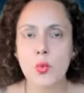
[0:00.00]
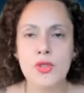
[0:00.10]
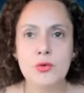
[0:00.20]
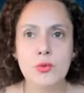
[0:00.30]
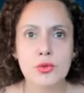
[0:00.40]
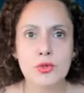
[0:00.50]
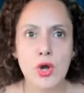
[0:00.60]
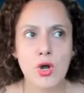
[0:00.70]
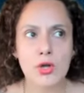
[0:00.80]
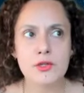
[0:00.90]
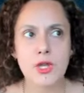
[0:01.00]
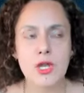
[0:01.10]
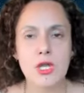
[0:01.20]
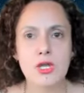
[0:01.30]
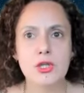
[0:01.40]
whether or not,
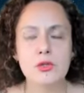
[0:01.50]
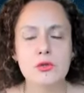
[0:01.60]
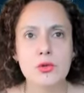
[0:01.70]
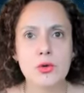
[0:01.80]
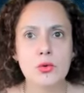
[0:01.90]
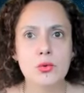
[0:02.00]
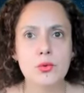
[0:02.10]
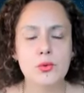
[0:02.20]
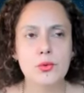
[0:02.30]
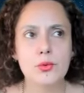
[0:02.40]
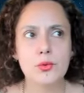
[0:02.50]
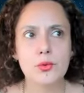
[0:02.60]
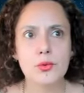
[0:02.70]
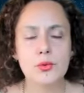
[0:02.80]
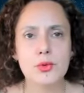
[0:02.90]
you
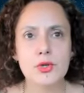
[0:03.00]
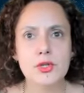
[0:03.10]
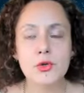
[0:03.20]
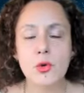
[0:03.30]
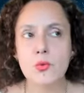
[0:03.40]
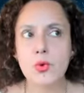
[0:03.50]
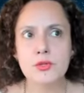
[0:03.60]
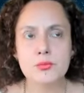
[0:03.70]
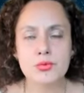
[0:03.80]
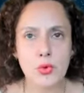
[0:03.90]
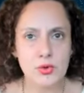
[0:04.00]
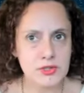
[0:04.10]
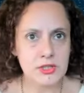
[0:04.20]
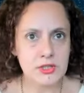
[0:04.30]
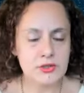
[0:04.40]
know, uh, you know what brought
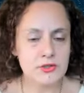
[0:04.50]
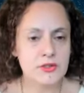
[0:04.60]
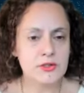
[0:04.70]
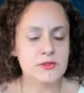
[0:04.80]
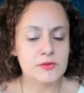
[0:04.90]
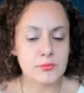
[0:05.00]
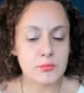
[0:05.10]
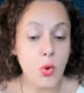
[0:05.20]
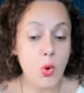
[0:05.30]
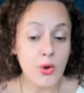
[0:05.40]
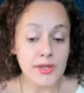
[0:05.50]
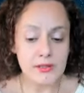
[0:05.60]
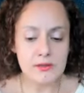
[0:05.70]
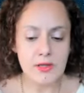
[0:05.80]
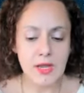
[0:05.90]
it to this
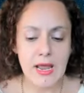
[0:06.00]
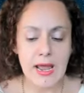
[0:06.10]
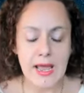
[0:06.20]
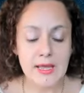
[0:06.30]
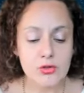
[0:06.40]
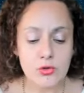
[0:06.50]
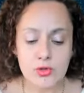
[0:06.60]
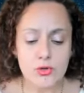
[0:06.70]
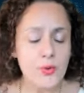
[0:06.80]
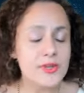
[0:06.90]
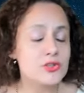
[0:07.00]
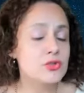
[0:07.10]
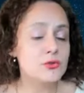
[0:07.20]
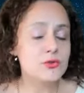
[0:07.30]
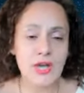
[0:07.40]
point and you know there are always
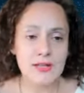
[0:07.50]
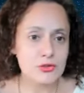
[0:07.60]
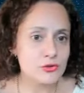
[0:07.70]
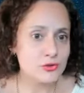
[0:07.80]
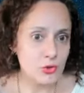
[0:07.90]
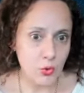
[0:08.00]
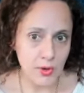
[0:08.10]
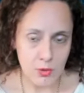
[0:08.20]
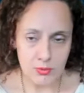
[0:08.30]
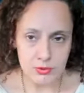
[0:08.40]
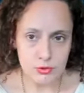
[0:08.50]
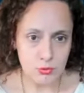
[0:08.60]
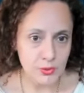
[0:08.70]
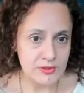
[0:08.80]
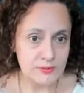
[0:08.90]
two sides to the story i want to
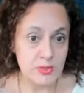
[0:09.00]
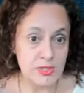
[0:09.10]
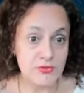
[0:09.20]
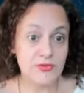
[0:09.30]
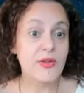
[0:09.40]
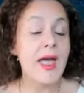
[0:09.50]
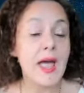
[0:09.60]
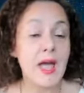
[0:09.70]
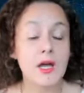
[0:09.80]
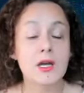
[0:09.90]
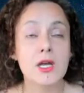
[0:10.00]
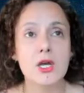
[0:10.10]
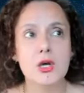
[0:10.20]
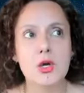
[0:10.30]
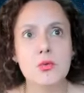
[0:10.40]
always be fair
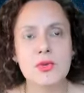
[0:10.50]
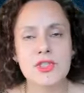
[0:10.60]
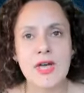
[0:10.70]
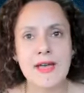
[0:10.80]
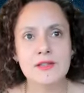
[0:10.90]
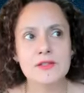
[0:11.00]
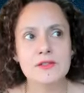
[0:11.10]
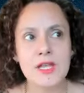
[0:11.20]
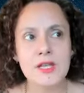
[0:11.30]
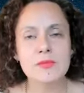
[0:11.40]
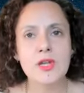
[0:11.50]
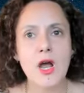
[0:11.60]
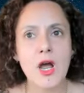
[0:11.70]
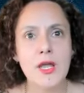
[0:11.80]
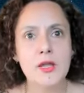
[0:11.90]
uh, with that at the same
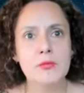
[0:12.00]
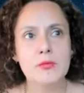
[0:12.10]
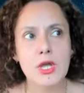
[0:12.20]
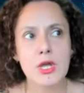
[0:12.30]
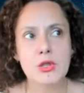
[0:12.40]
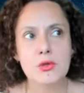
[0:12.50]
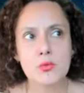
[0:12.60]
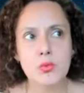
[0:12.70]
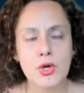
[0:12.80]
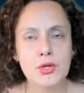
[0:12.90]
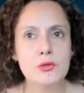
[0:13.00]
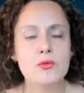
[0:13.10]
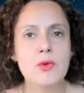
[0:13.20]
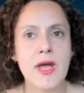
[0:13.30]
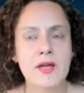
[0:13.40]
time the one
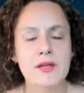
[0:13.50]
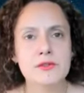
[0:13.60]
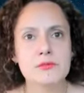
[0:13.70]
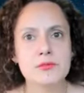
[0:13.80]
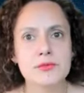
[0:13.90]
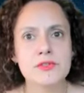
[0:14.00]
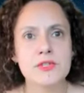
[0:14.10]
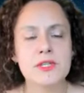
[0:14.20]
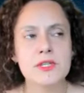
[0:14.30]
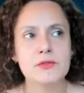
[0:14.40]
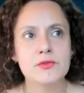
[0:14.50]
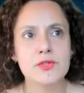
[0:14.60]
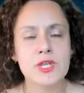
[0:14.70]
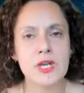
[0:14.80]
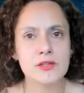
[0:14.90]
who has
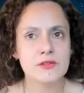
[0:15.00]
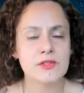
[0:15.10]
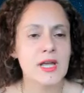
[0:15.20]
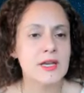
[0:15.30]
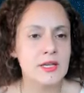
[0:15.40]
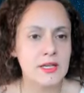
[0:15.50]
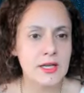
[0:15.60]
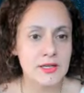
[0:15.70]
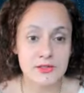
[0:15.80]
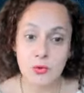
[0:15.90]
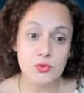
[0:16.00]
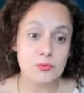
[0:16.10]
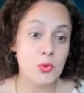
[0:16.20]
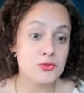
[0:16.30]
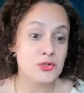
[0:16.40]
received the understanding and it's
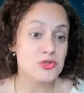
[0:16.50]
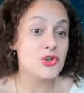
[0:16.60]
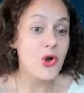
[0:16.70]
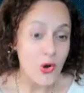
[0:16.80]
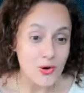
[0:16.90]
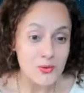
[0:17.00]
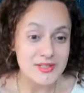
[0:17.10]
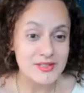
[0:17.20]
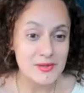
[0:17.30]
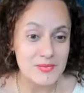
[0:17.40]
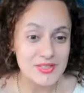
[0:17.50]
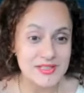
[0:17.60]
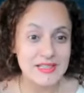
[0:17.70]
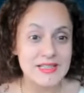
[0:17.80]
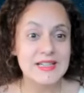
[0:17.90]
almost a shock when
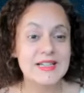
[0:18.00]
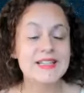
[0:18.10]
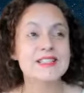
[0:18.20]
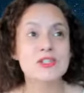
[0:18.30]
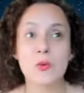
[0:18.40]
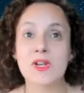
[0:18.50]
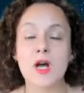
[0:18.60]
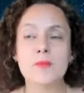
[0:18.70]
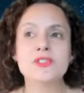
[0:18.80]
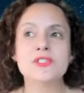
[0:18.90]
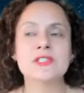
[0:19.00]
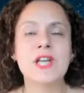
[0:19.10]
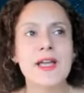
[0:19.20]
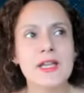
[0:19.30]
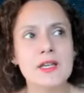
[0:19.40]
somebody uh, you know it comes to
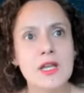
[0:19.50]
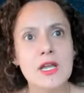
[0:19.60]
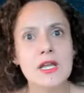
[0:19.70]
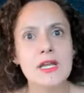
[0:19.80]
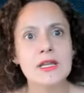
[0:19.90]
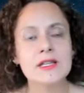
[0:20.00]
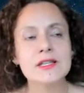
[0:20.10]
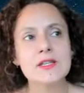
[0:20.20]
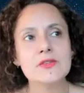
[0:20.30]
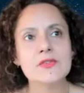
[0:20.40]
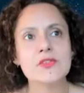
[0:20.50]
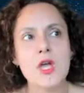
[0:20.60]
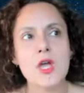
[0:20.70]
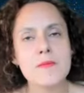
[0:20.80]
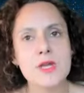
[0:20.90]
light it leaves
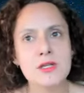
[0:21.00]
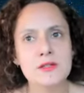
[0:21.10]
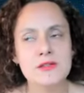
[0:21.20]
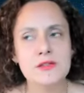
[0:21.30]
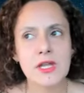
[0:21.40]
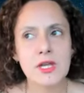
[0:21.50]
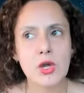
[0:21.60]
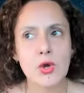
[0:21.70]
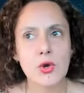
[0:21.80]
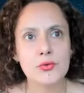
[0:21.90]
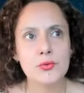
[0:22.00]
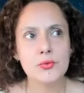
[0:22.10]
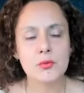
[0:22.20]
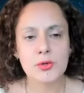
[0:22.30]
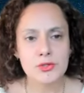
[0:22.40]
them in a state of,
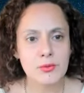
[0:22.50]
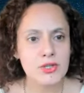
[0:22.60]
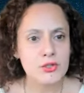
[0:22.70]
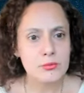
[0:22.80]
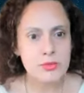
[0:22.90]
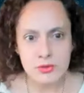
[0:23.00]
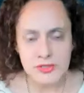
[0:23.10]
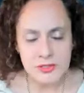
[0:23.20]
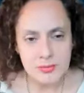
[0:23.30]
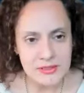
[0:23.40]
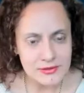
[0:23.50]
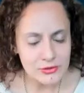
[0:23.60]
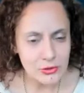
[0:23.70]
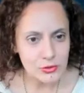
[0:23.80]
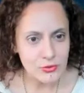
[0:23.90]
well, what do I do with all these pieces
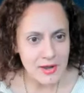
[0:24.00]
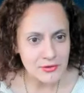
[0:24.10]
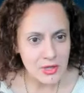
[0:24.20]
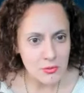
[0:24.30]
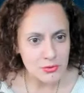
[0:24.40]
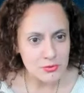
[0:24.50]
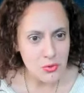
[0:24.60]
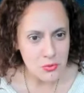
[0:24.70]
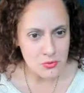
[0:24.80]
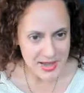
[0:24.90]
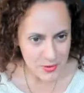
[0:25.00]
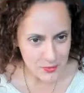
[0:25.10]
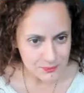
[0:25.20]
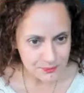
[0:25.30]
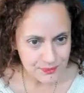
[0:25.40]
on the ground that were thrown now?
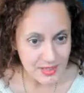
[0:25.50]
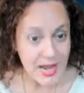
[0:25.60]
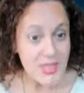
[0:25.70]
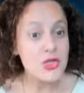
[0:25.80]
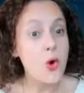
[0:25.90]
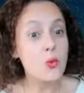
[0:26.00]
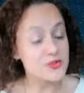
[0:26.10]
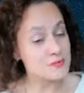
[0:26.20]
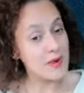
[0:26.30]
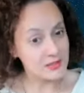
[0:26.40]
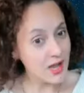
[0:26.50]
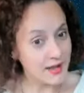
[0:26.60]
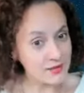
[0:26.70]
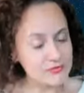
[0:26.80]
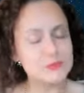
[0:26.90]
I thought with my
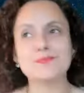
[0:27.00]
life.